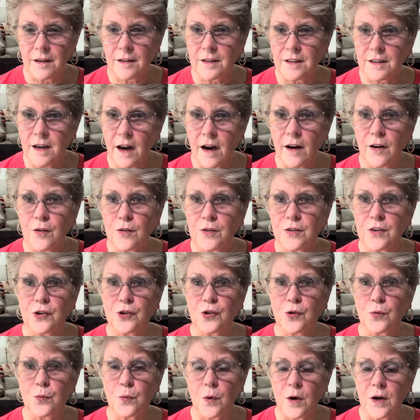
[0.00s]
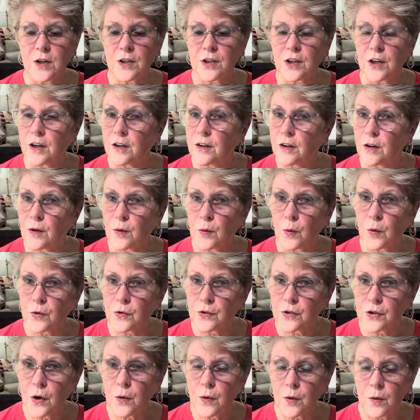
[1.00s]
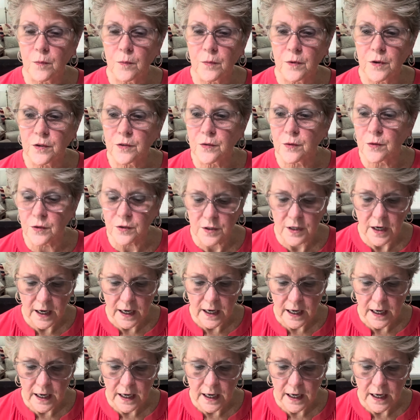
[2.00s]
dire situation, and the Lord showed him this was